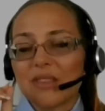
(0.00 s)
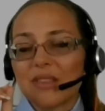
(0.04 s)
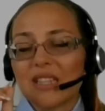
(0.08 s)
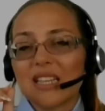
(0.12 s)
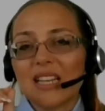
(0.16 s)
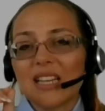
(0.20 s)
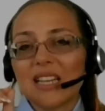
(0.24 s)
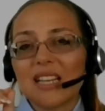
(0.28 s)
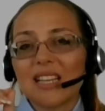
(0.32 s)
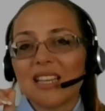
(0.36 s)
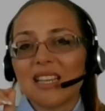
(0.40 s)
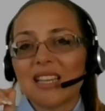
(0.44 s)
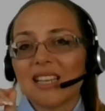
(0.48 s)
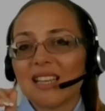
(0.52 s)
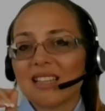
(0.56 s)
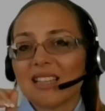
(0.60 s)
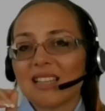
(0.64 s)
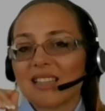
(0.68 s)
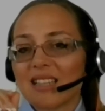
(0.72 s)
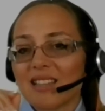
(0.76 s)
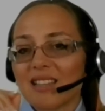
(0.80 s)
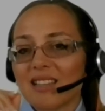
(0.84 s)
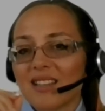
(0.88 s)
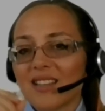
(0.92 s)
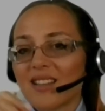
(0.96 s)

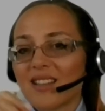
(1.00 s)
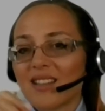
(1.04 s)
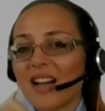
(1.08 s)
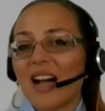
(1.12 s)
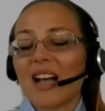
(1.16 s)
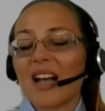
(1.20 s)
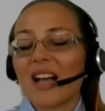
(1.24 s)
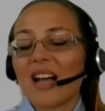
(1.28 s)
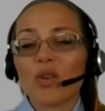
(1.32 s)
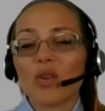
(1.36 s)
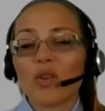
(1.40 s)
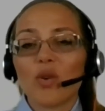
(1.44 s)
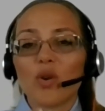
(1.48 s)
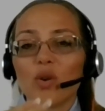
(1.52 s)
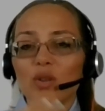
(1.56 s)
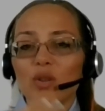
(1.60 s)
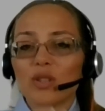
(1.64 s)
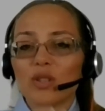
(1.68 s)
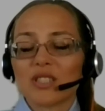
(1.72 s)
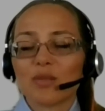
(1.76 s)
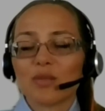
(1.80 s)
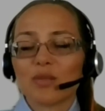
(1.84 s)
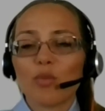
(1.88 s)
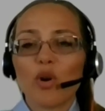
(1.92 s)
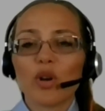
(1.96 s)
drinking the
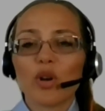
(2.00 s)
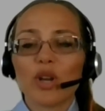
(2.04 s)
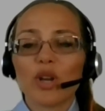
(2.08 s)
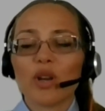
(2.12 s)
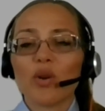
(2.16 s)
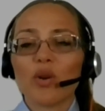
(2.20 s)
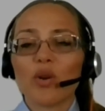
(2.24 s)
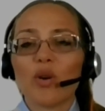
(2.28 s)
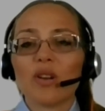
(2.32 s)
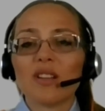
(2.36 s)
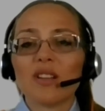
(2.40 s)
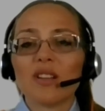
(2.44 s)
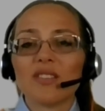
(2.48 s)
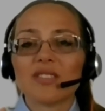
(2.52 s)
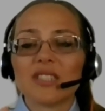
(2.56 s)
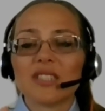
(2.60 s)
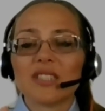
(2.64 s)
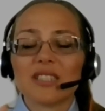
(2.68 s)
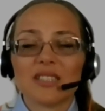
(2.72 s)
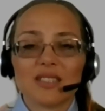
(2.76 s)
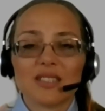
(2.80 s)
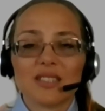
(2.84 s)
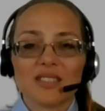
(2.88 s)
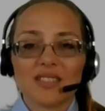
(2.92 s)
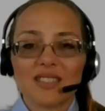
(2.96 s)
alcohol smoking all of
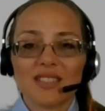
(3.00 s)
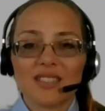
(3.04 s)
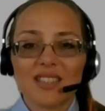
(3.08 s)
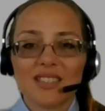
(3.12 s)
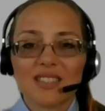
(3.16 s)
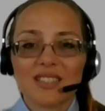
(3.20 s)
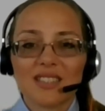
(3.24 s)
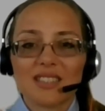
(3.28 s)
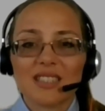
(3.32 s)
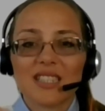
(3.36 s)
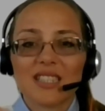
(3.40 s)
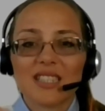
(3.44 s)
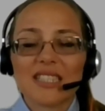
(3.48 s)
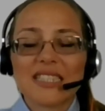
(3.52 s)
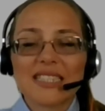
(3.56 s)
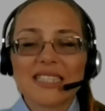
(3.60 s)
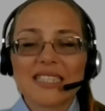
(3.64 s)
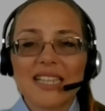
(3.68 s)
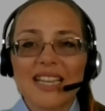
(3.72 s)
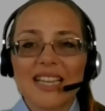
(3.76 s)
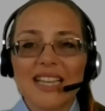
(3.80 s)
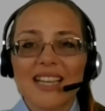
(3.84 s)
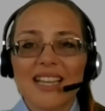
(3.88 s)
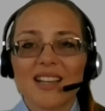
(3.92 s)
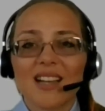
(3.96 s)
this it's is
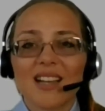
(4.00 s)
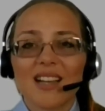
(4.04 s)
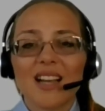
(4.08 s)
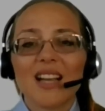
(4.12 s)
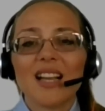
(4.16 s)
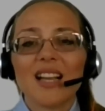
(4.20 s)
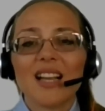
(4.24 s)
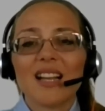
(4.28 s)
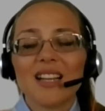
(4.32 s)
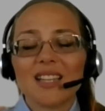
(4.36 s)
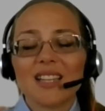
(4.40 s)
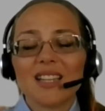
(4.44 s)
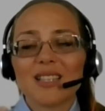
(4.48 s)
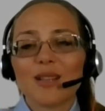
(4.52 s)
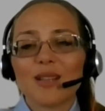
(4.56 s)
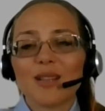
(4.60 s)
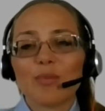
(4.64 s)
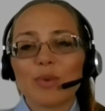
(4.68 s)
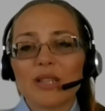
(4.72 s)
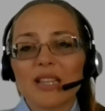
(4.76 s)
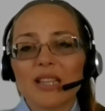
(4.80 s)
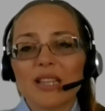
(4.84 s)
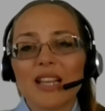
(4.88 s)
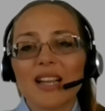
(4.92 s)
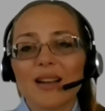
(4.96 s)
like little
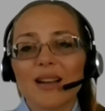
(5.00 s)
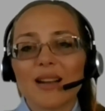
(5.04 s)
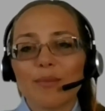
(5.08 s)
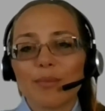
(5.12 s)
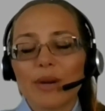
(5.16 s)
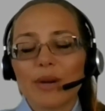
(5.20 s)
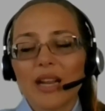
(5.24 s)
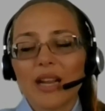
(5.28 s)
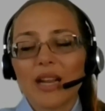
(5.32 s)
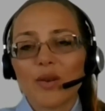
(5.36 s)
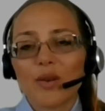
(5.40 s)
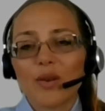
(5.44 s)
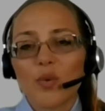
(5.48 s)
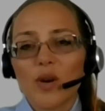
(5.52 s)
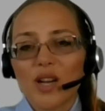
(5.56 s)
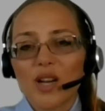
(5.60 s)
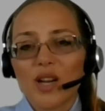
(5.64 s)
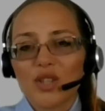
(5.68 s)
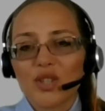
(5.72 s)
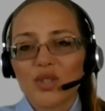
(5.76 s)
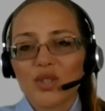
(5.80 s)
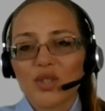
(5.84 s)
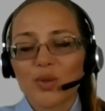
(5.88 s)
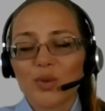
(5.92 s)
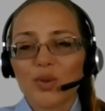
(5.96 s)
bit like a
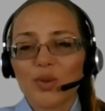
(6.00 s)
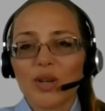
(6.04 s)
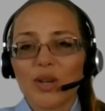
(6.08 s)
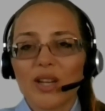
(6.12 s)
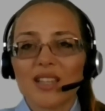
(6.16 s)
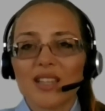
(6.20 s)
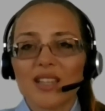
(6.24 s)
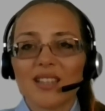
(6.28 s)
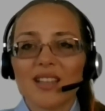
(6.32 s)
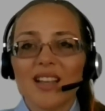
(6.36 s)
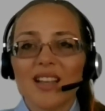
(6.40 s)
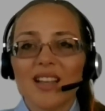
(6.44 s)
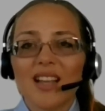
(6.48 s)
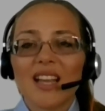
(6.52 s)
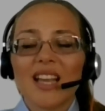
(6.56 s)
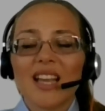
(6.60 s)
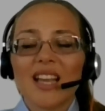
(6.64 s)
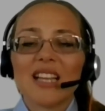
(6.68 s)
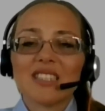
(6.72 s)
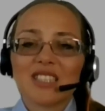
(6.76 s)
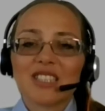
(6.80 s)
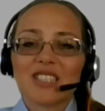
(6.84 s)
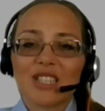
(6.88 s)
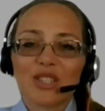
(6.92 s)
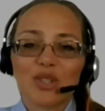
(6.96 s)
brainwash you and
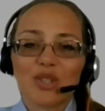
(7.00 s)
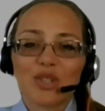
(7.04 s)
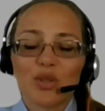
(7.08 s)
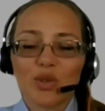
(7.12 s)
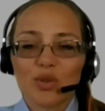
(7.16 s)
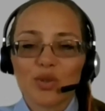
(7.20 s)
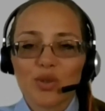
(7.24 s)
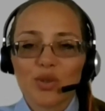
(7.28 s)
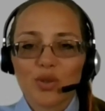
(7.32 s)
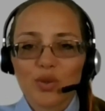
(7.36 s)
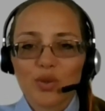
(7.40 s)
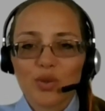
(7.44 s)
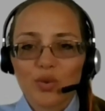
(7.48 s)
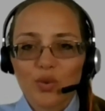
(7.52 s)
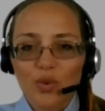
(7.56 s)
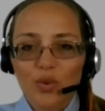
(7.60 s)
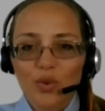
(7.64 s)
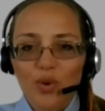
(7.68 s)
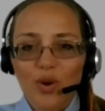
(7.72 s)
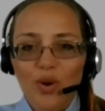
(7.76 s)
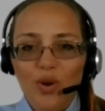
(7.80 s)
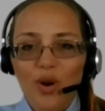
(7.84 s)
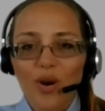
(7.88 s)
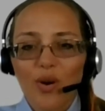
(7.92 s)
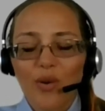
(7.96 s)
and seduce you
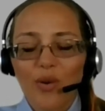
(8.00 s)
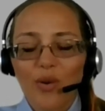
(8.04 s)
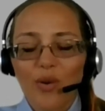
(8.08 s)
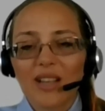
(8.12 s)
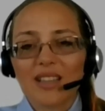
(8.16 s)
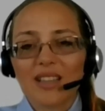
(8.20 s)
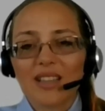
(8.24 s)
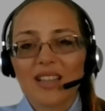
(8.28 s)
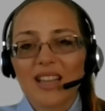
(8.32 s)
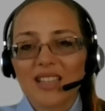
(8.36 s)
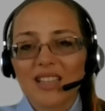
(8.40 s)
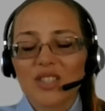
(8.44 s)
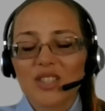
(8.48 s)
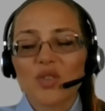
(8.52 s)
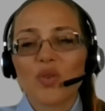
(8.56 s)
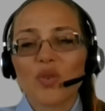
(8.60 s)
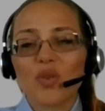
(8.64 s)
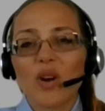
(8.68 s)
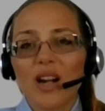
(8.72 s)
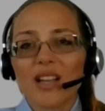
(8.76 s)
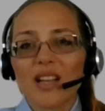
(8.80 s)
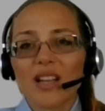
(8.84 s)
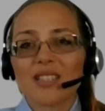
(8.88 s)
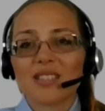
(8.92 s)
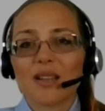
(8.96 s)
to go and and
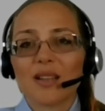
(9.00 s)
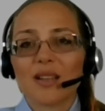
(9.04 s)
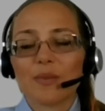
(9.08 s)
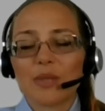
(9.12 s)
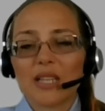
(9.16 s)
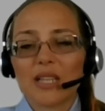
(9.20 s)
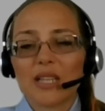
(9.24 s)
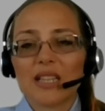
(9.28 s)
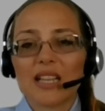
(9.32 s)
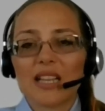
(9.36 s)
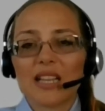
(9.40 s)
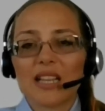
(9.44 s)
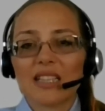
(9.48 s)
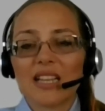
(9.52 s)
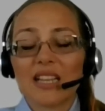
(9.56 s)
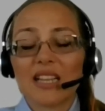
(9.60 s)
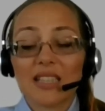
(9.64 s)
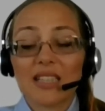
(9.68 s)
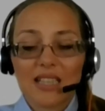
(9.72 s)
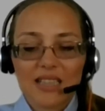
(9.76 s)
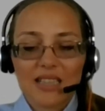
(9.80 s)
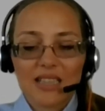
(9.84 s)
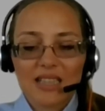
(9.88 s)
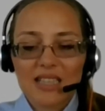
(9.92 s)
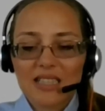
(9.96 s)
try something like
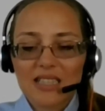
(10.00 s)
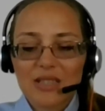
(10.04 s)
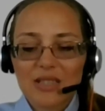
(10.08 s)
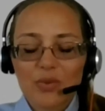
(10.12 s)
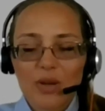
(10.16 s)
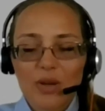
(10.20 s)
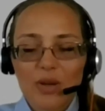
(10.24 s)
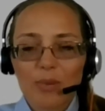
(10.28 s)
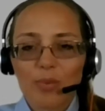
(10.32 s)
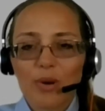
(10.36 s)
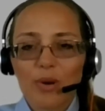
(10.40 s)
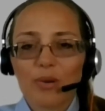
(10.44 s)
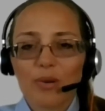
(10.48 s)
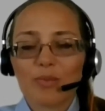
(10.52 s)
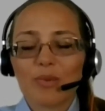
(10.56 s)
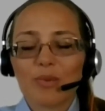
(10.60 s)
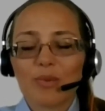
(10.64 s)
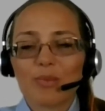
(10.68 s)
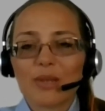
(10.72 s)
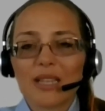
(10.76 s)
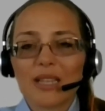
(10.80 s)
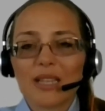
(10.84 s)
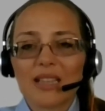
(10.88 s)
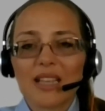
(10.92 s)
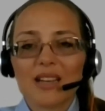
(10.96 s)
that and that's why
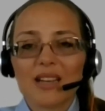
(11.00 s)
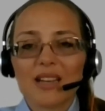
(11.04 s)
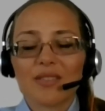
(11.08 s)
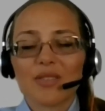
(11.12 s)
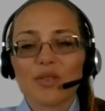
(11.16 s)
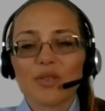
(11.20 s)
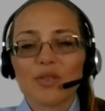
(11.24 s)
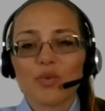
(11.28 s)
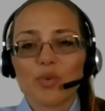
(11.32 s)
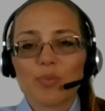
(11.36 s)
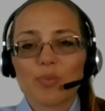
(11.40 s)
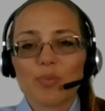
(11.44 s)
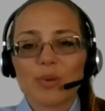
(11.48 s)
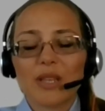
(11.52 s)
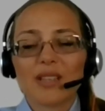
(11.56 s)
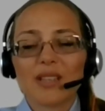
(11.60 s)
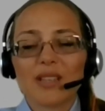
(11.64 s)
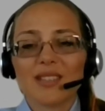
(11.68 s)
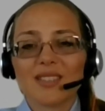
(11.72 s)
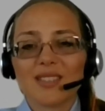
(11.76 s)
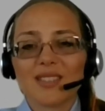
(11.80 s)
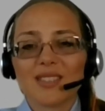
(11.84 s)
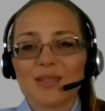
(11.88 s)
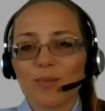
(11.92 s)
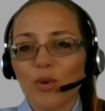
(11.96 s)
probably a lot of
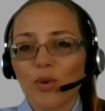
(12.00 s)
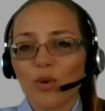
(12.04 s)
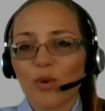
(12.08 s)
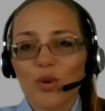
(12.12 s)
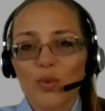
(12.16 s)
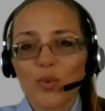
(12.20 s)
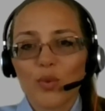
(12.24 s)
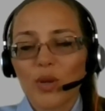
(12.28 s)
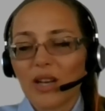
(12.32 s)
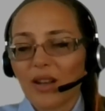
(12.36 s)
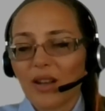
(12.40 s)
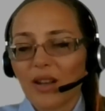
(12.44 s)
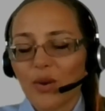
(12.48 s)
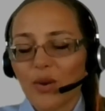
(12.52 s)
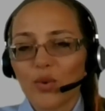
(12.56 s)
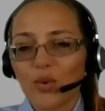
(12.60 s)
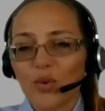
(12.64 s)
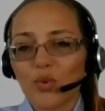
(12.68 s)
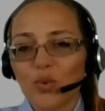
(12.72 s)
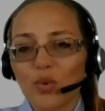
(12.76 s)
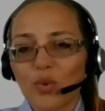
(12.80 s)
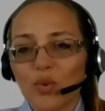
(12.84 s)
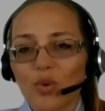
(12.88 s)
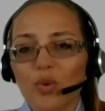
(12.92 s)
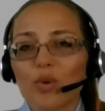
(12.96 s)
europeans smoke when i
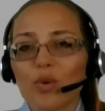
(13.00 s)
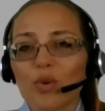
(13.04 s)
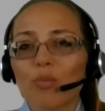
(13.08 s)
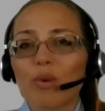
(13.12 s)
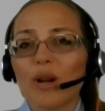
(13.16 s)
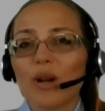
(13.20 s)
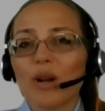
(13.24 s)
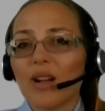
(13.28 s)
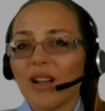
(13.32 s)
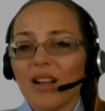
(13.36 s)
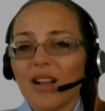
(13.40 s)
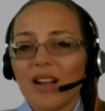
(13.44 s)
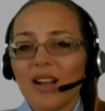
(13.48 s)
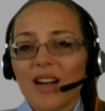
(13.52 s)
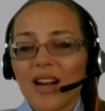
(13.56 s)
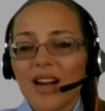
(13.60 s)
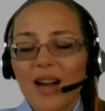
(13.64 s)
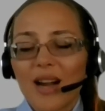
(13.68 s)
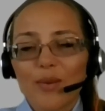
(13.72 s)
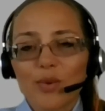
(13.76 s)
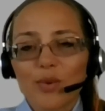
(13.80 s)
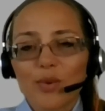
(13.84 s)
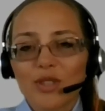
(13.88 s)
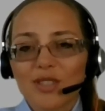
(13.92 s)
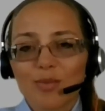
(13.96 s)
go to europe
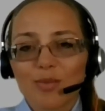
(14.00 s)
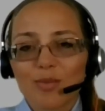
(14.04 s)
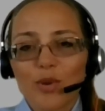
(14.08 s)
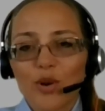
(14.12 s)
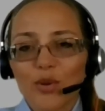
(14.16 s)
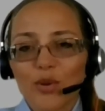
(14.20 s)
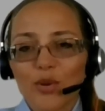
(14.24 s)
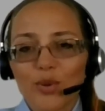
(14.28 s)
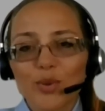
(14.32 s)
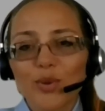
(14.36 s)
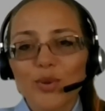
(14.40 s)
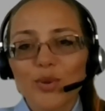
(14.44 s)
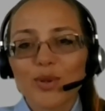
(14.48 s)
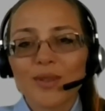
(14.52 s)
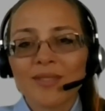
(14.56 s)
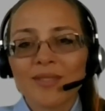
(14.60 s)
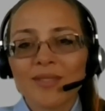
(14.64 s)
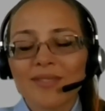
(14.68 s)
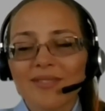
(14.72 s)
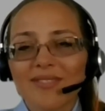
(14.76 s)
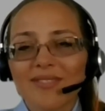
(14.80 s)
I will smoke too.